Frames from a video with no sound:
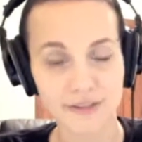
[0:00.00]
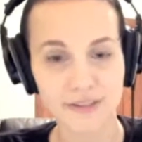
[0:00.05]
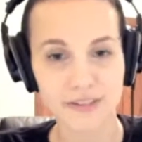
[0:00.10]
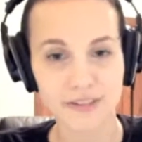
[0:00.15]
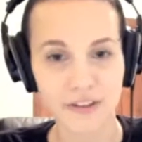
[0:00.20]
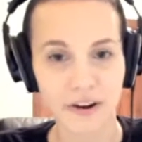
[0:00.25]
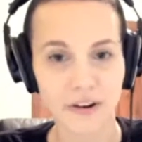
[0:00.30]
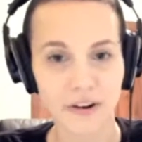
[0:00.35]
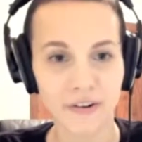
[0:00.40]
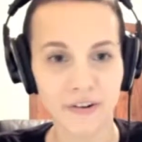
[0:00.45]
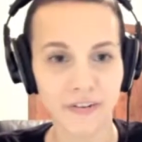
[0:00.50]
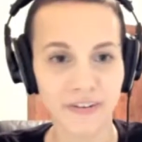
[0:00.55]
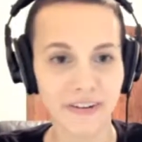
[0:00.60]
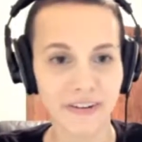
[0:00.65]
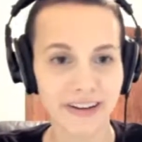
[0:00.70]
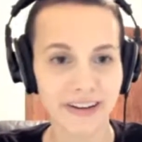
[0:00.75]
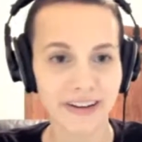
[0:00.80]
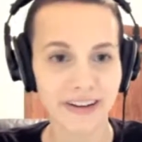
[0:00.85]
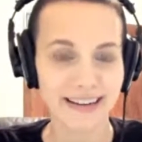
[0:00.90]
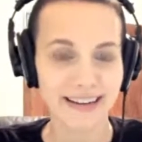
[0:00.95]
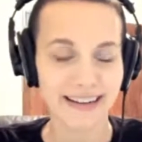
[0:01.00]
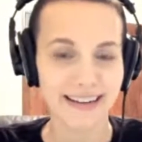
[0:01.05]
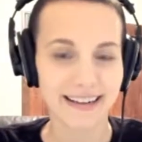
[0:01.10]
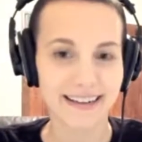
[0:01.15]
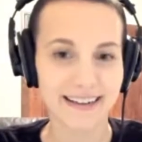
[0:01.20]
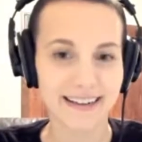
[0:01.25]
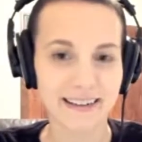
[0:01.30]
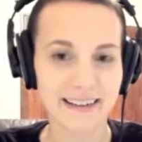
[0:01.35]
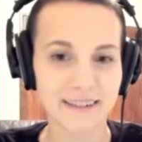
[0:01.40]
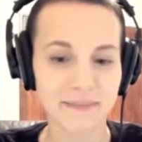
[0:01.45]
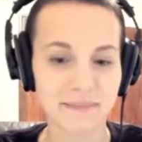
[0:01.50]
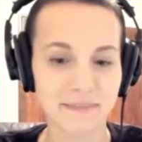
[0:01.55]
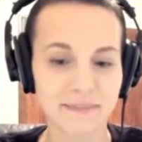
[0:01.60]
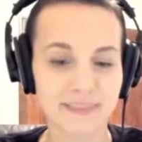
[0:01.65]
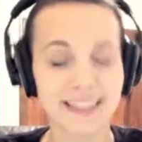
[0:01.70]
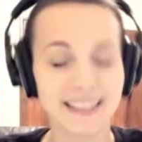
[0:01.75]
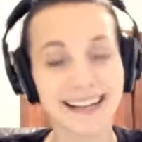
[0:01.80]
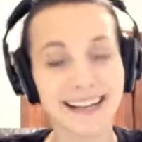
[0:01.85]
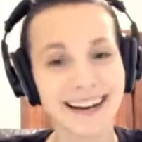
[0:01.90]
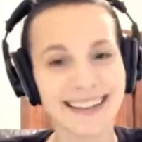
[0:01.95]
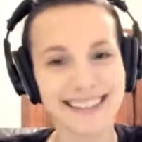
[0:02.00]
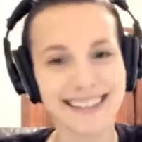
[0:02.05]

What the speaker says: So I